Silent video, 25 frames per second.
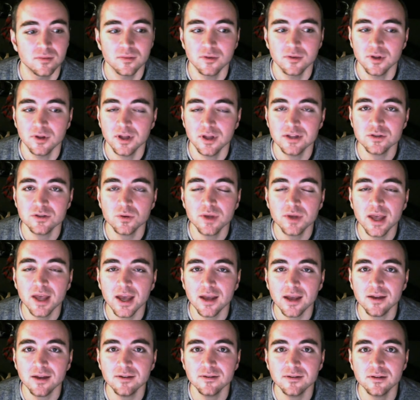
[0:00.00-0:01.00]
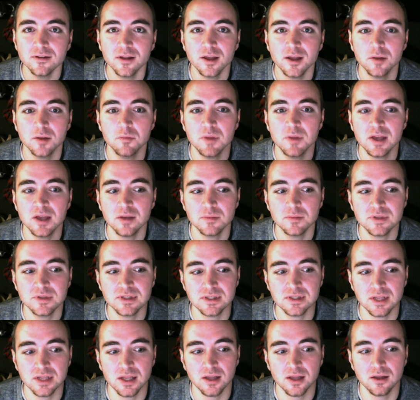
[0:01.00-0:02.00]
It's okay to like make a
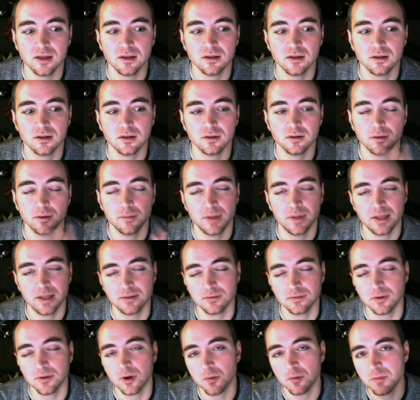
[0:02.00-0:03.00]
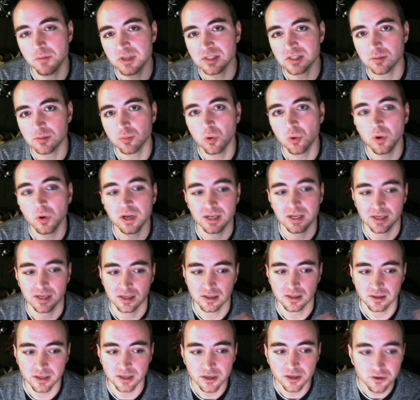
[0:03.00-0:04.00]
mistake, miss a point
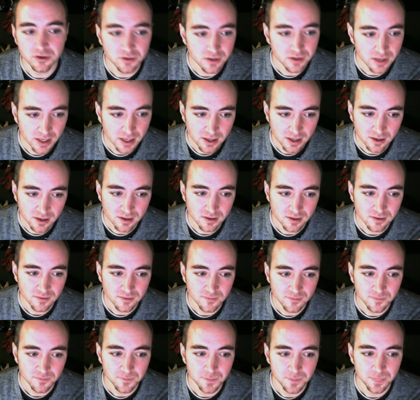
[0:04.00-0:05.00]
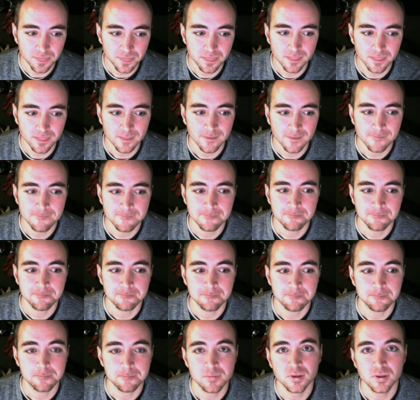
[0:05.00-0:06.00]
later in the night,
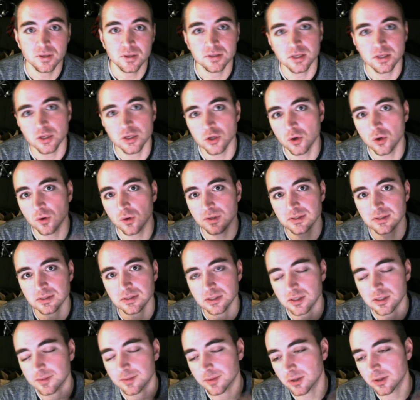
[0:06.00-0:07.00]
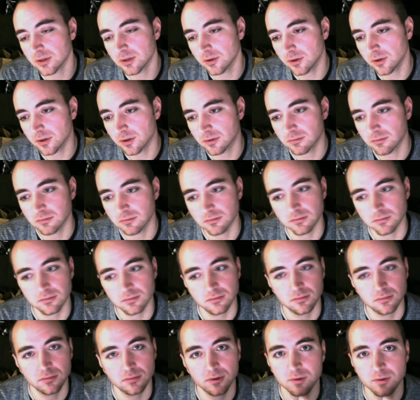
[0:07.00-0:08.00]
because then you go to sleep and
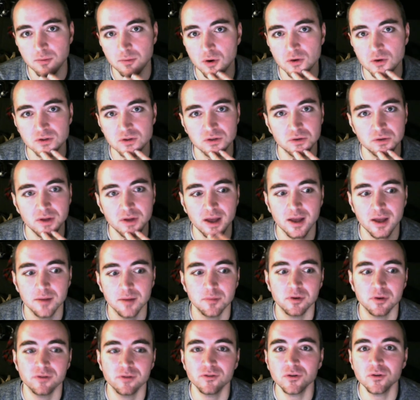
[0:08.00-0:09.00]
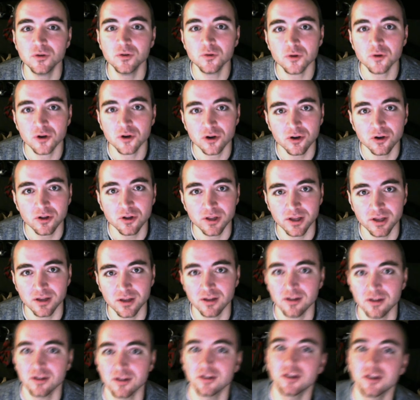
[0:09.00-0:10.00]
tomorrow's a new day. But if you do it early,
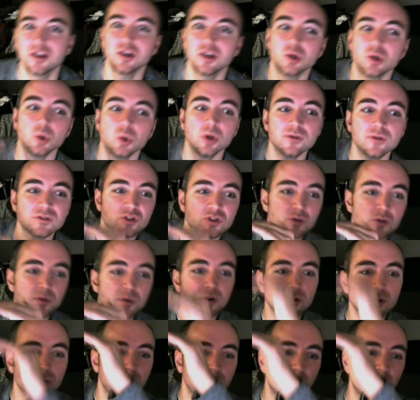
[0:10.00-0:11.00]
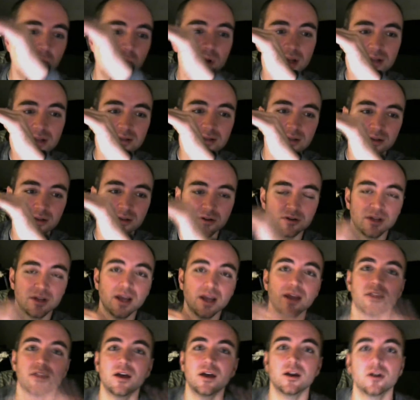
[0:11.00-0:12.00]
you have so many other points in your
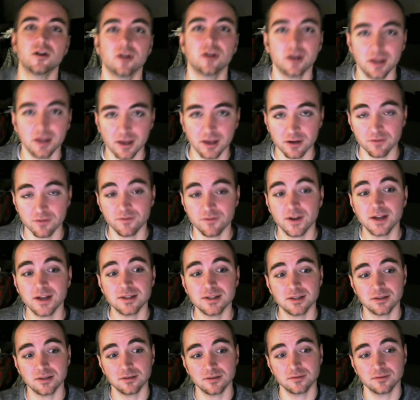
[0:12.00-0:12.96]
day that are going to get affected.